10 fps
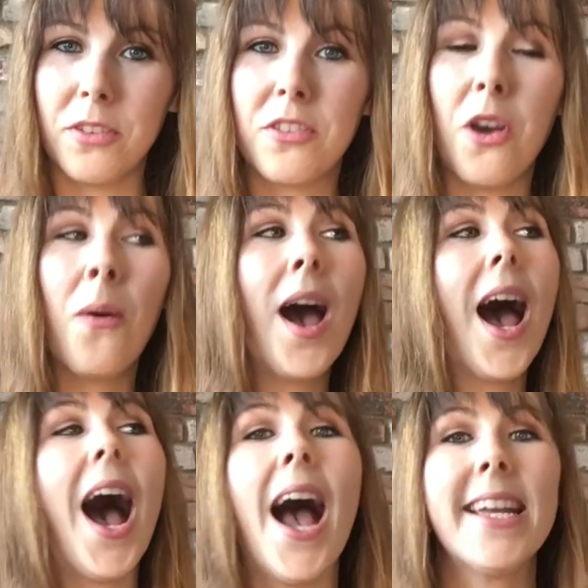So
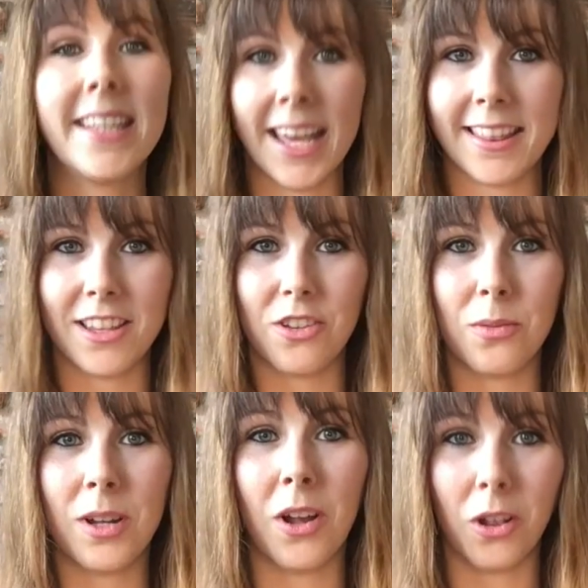I get this
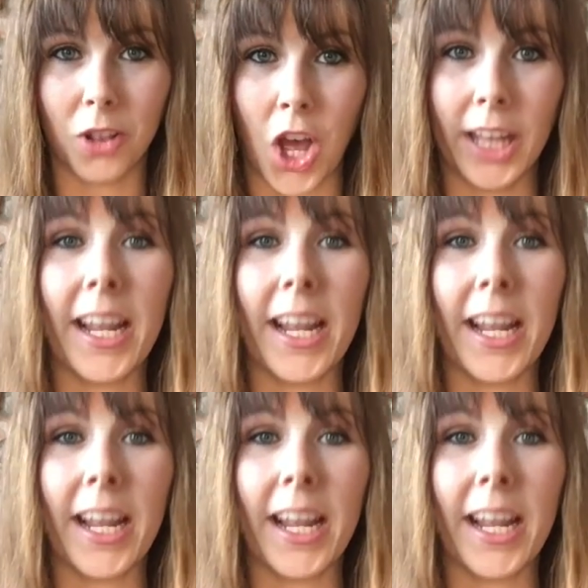one a lot.